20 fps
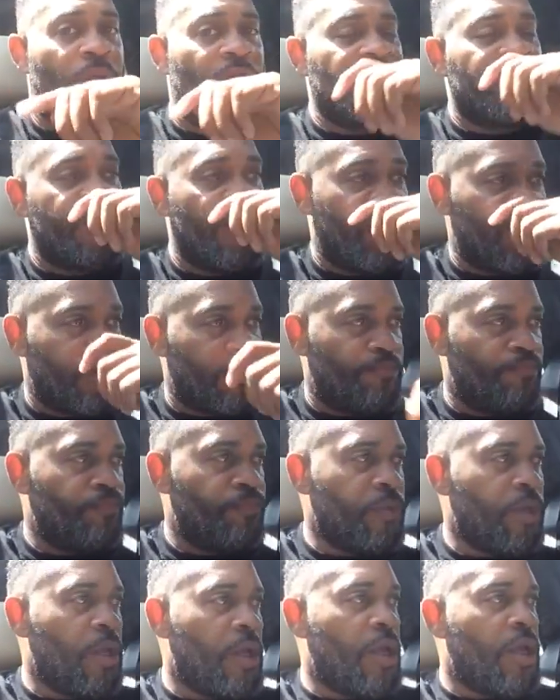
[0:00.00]
watch this.
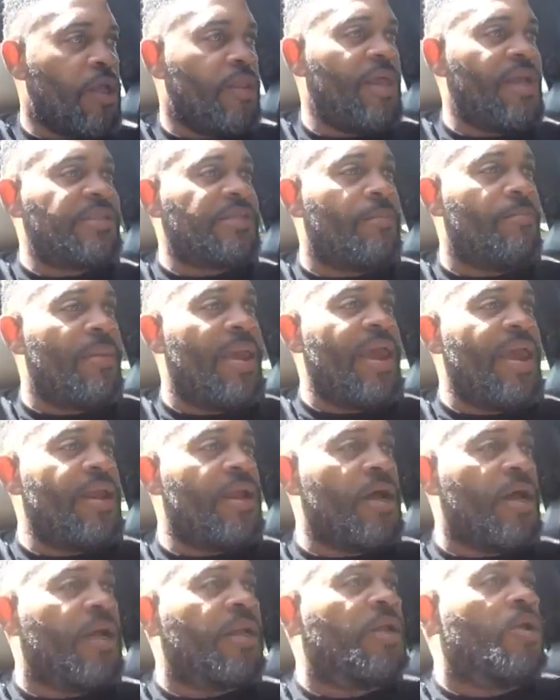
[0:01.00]
There's a
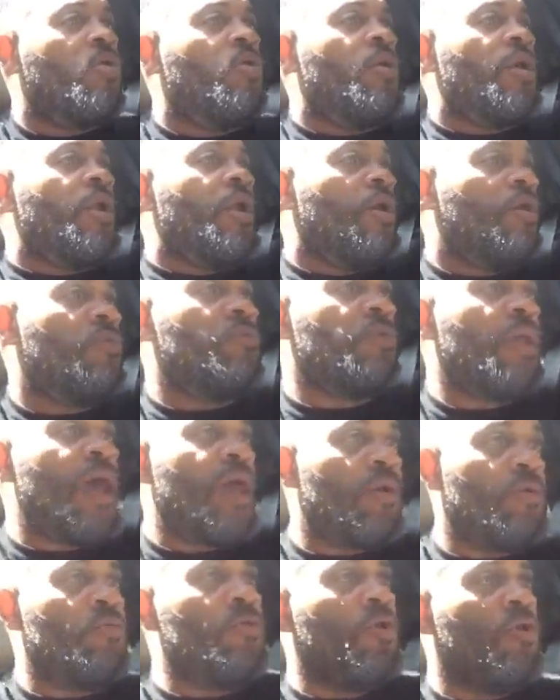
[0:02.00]
manhunt going on.
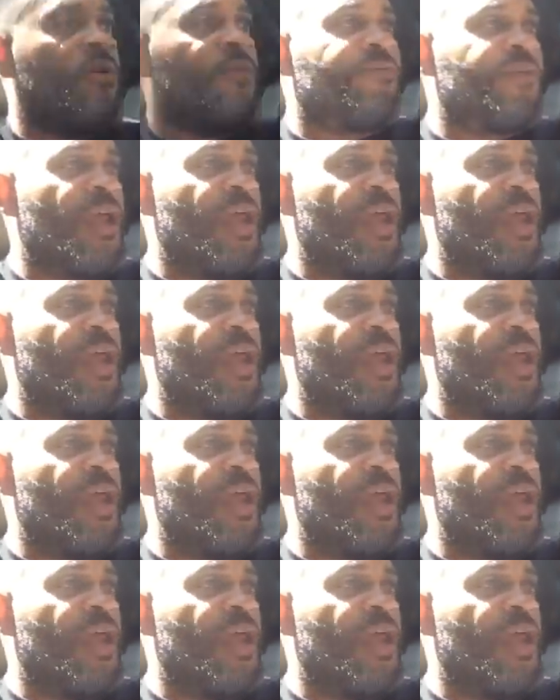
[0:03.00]
I don't know if